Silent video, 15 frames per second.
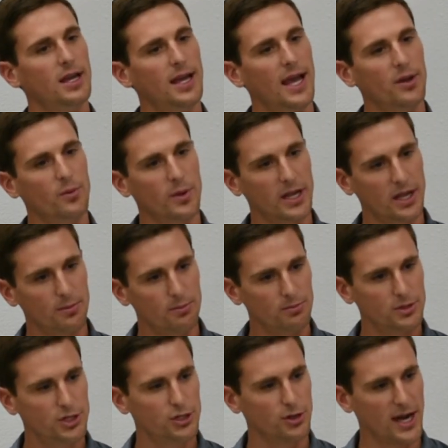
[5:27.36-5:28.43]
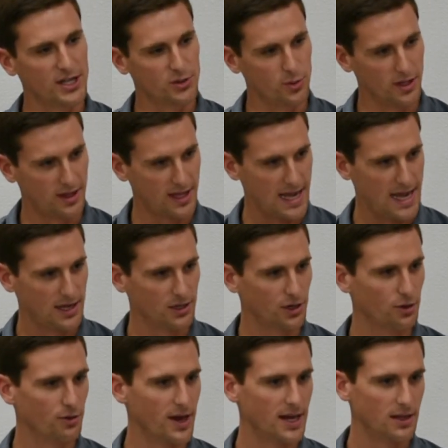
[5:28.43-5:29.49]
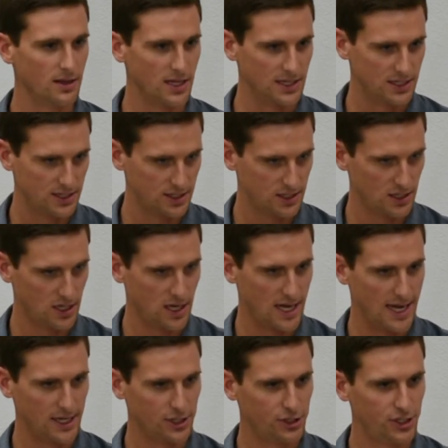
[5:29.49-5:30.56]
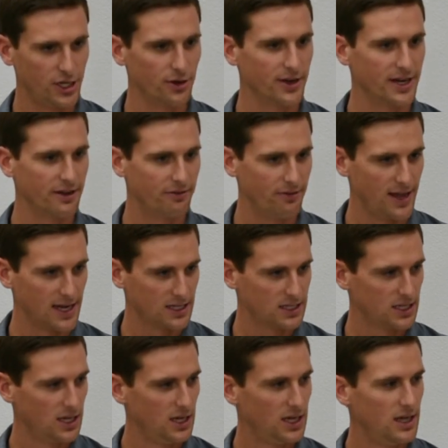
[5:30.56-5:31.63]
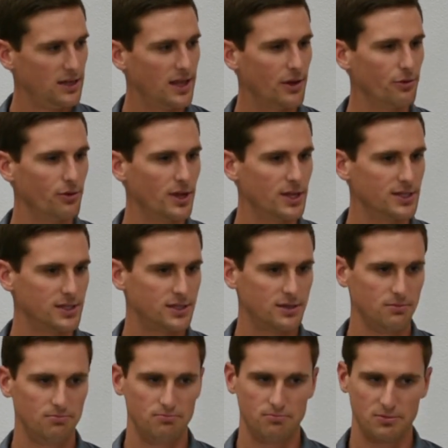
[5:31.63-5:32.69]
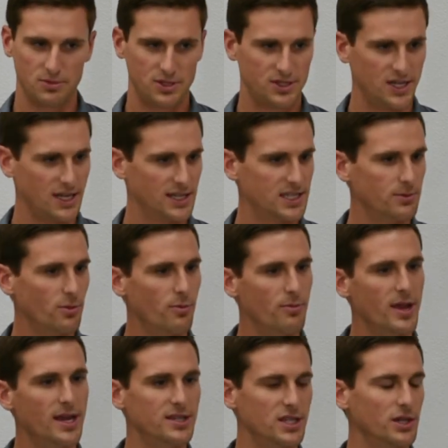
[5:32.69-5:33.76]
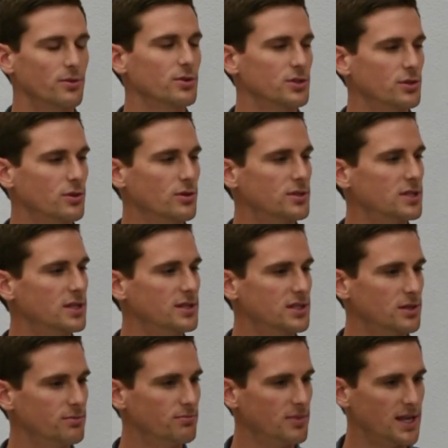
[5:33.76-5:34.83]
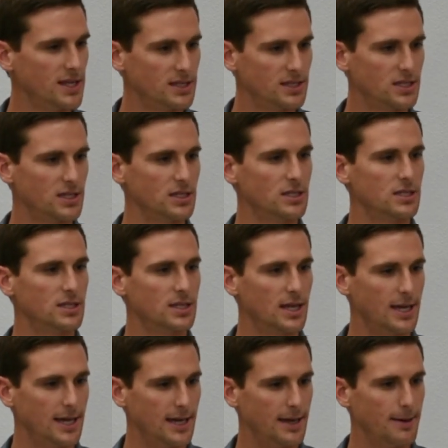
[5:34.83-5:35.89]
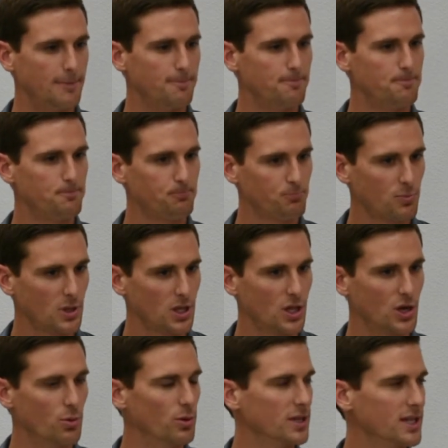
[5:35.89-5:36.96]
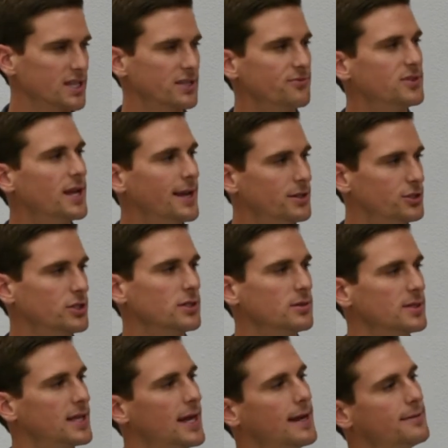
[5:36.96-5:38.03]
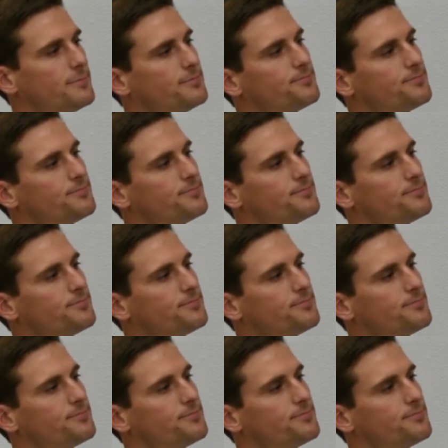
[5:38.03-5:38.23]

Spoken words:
and we can stretch with that and create this shearing effect that is seen some amazing results and some instant release of tension with that.